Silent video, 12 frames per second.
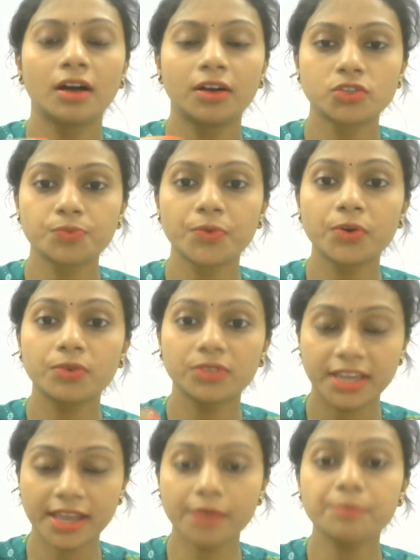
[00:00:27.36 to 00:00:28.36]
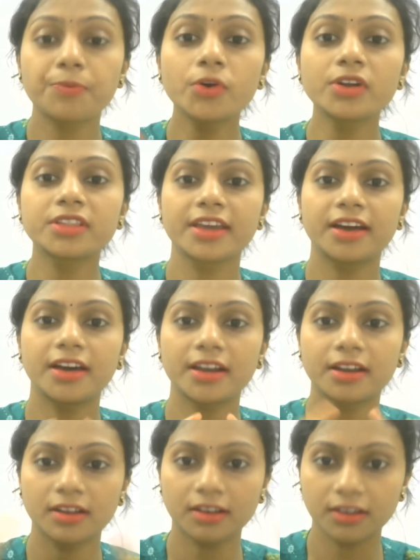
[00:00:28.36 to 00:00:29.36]
put
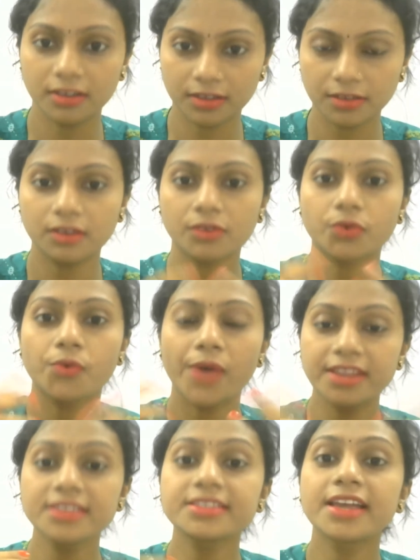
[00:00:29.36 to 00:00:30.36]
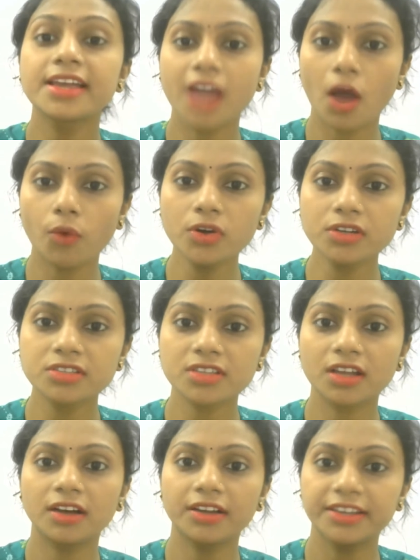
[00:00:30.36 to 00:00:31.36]
their queries and doubts
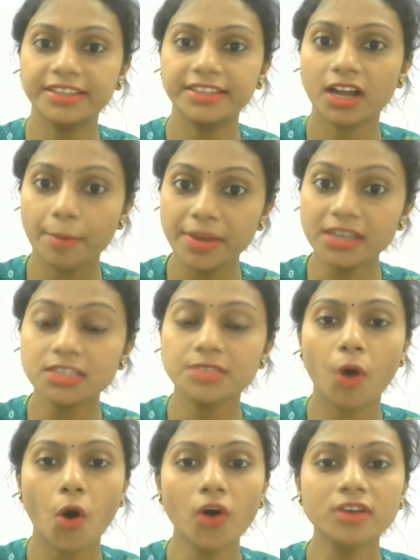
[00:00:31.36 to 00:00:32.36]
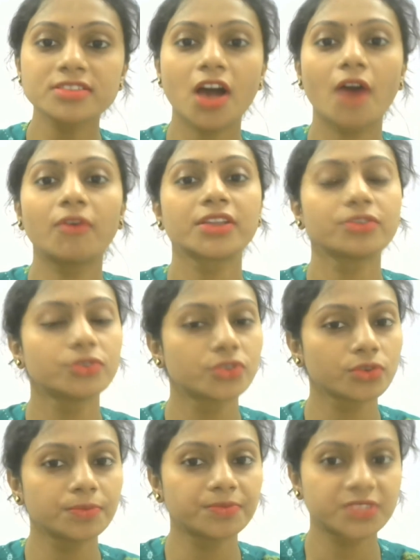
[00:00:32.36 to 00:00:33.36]
in the comments box, our YouTube
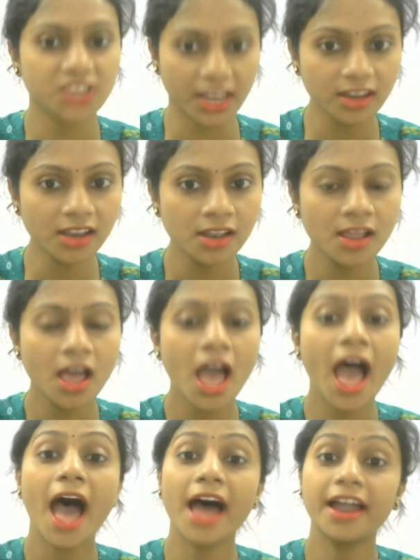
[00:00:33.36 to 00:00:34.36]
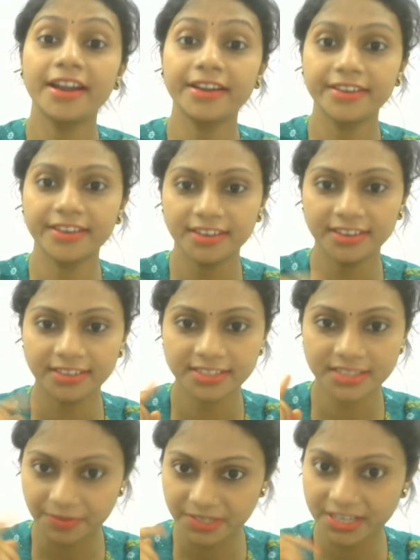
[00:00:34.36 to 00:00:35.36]
channel, and
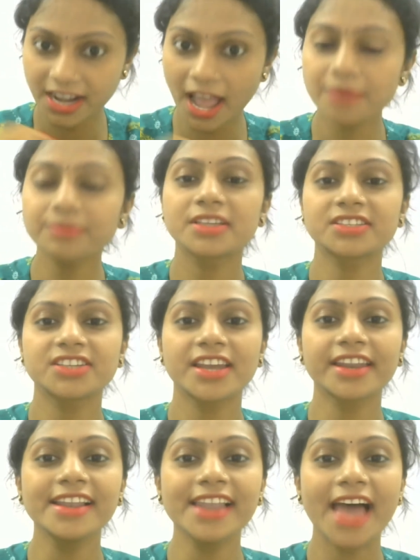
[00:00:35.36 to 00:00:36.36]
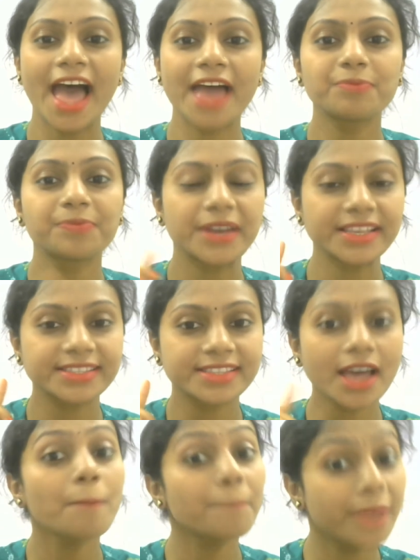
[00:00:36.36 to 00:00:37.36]
subscribe the channel and press the
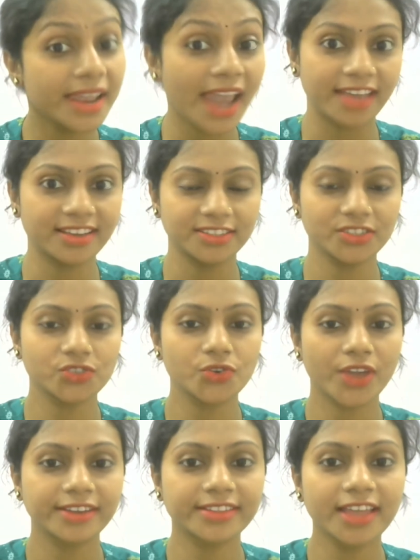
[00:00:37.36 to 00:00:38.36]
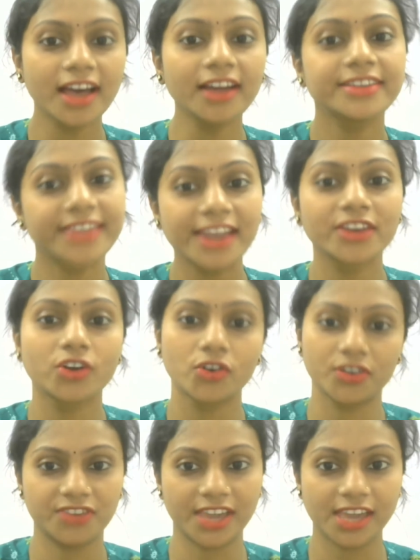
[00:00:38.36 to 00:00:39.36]
bell icon to get the daily
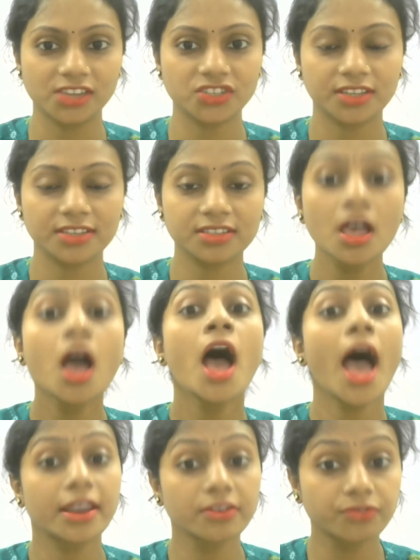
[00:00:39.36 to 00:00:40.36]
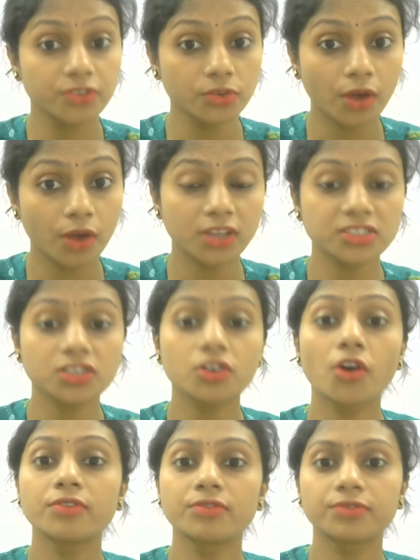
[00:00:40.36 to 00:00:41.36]
notifications. And if you are watching on
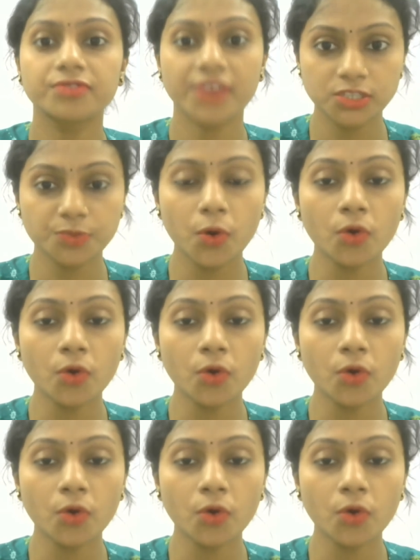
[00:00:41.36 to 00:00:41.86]
Facebook,